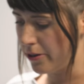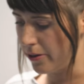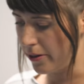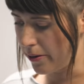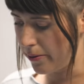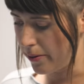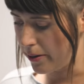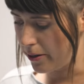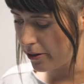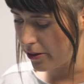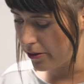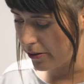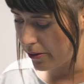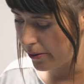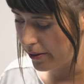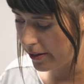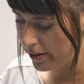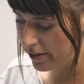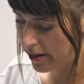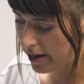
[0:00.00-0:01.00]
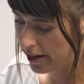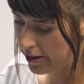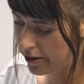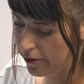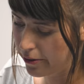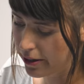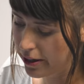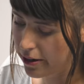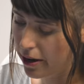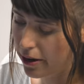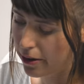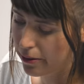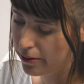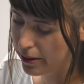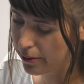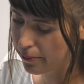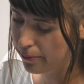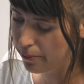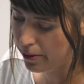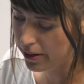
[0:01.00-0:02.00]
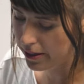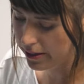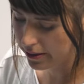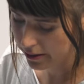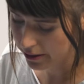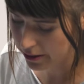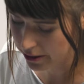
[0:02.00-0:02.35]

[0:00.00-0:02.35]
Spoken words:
to know also is that you need only one